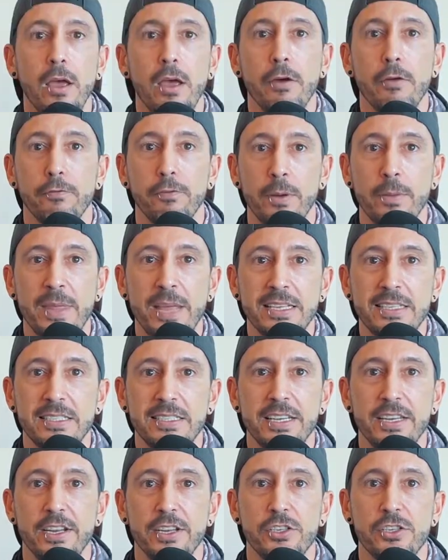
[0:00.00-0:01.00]
From that
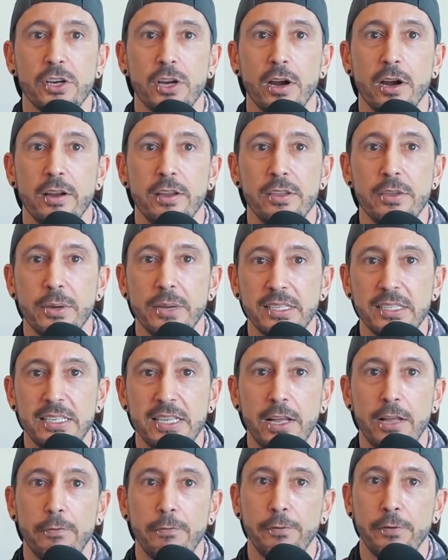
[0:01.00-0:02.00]
seating chart, you can
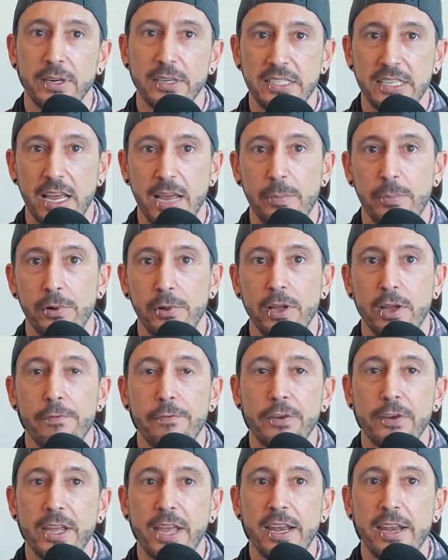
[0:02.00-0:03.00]
tell, for example, if
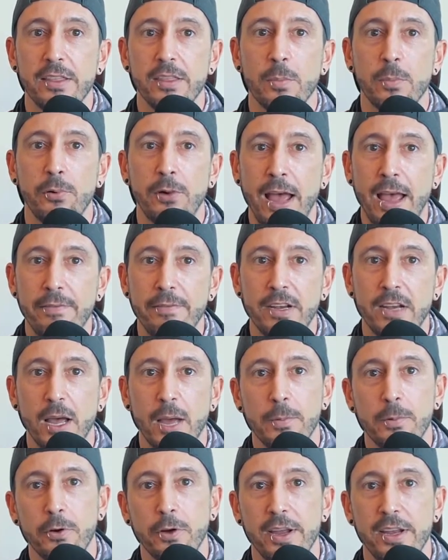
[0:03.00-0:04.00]
you're getting the private
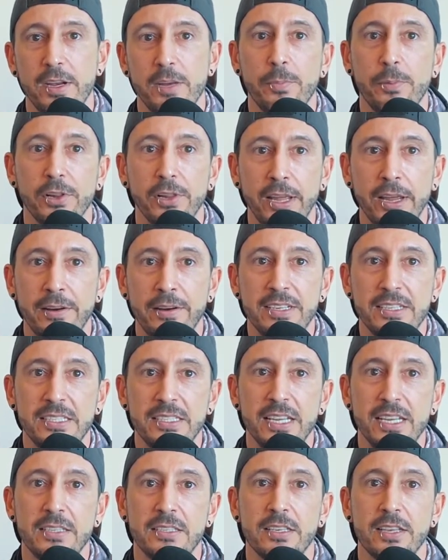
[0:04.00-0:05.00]
upgraded Polaris
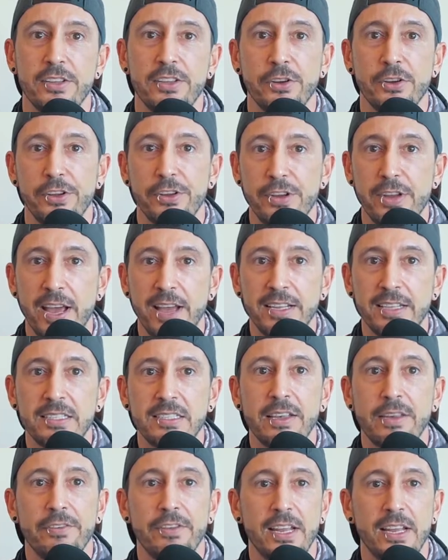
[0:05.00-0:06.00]
seats on your United
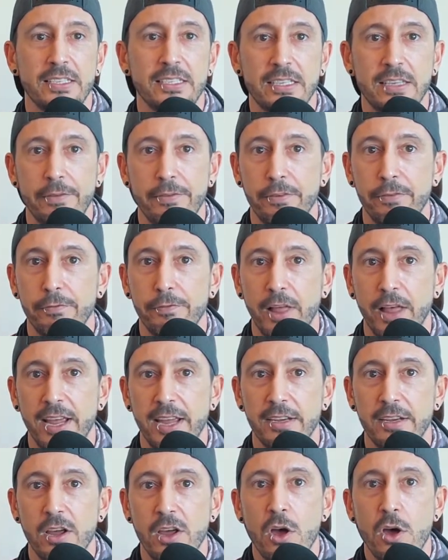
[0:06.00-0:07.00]
787
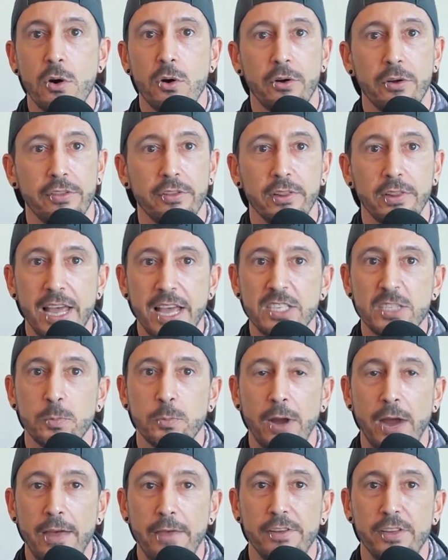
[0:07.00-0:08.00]
flight or the less
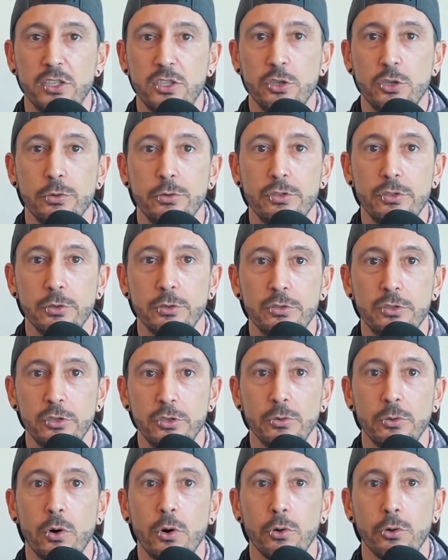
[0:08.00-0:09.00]
private
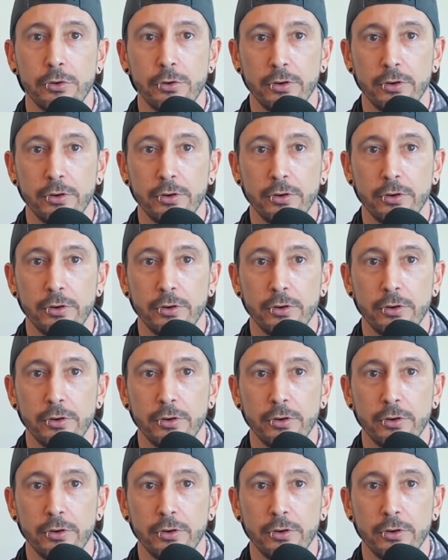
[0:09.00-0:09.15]
222 older